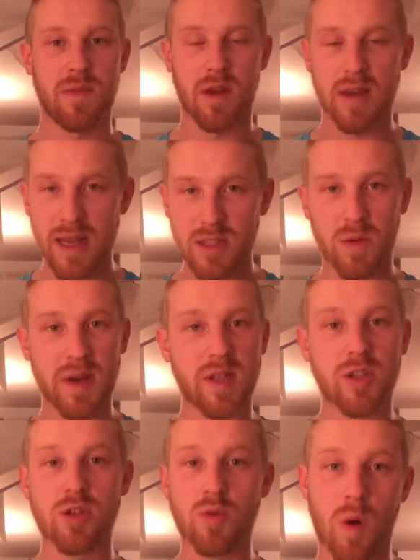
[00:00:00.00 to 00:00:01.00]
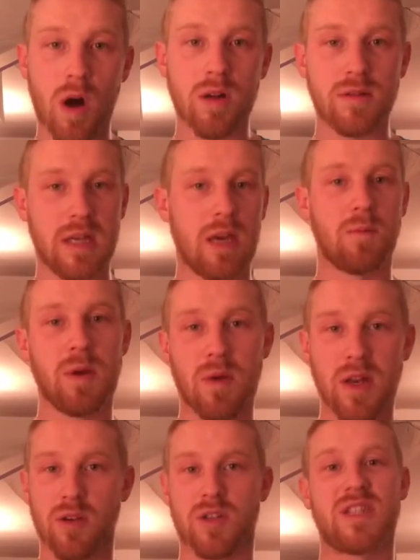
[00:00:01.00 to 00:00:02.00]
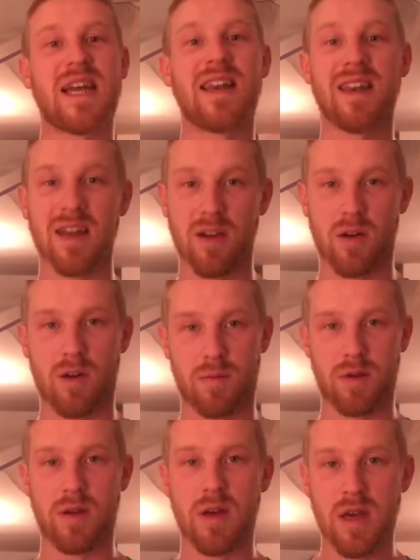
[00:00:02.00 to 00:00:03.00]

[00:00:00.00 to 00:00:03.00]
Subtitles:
Okay, so in a squat, it'll be when you're standing up.